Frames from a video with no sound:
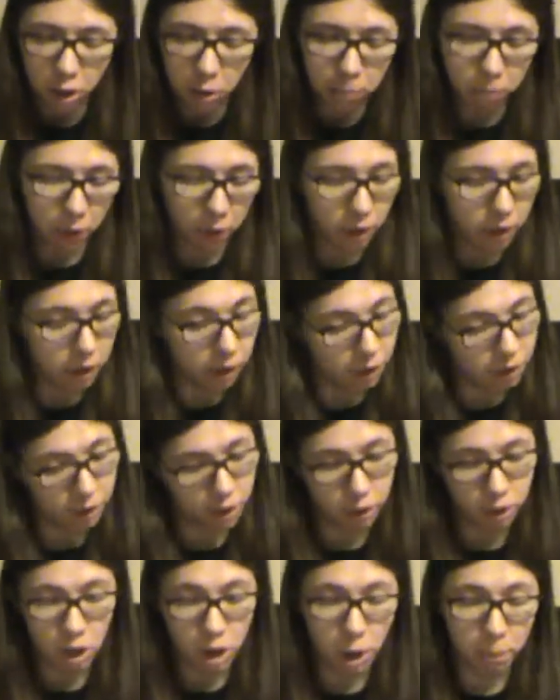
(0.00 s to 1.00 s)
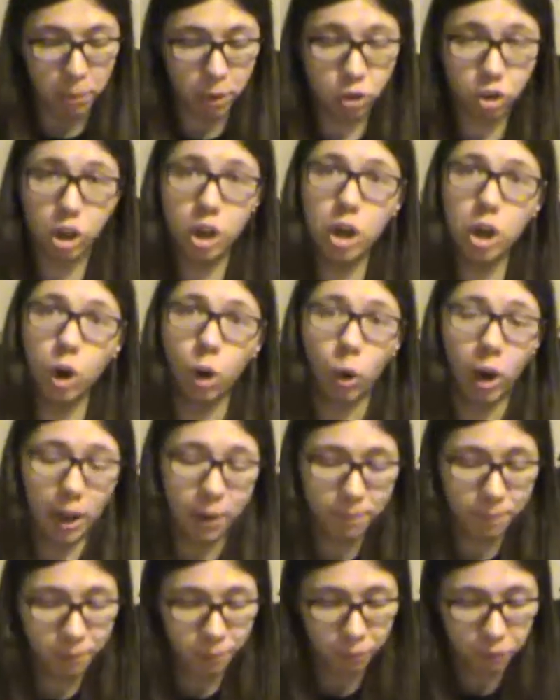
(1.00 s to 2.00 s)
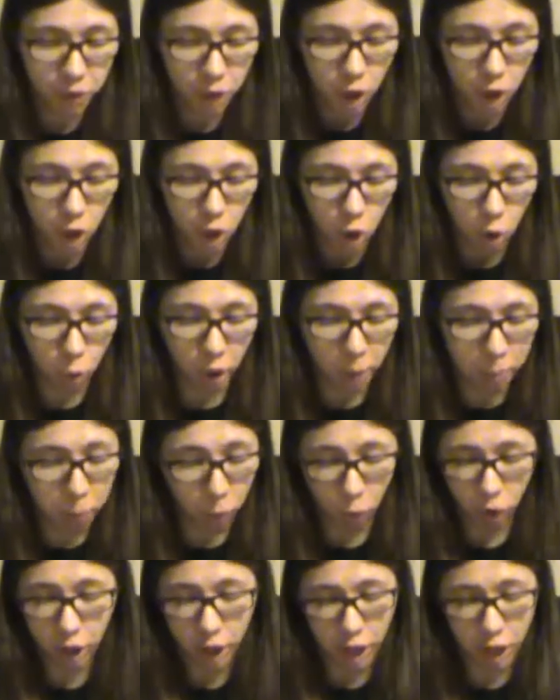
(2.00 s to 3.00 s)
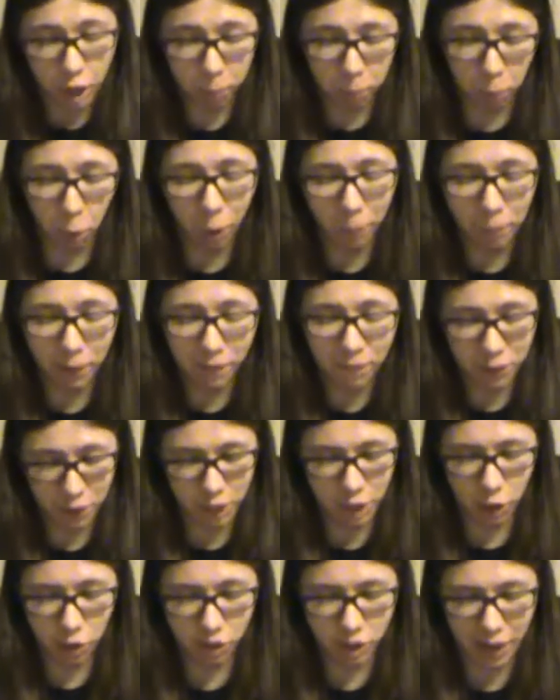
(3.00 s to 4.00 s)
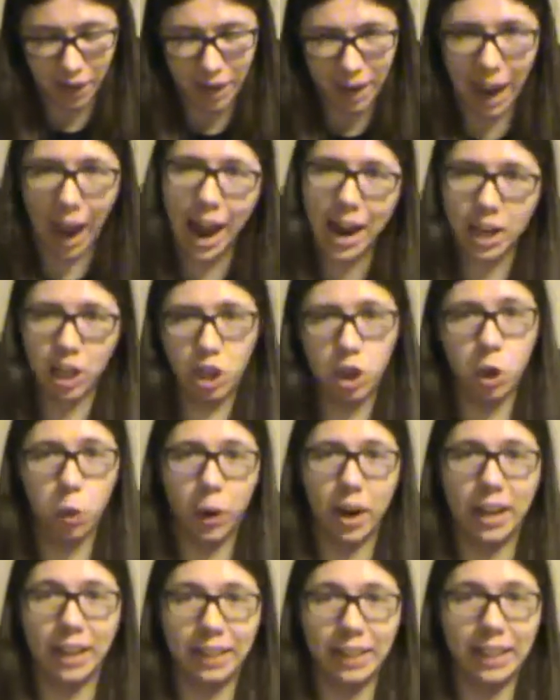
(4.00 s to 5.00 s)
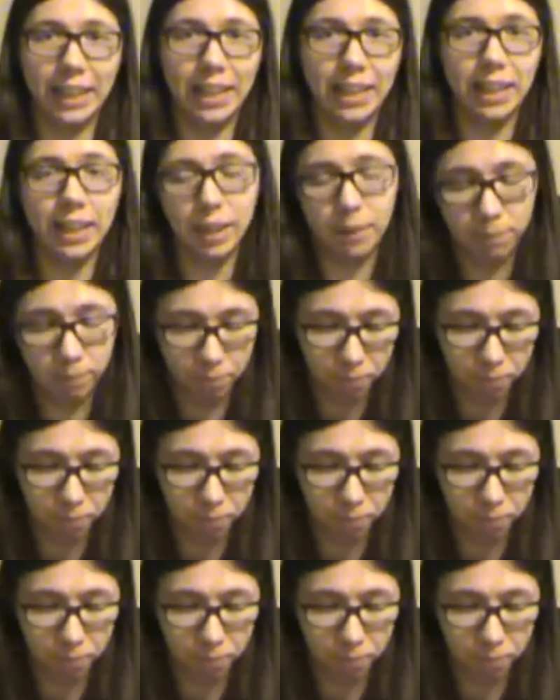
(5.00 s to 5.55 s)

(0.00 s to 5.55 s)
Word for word: But let's get to number two. Report inappropriate videos accurately.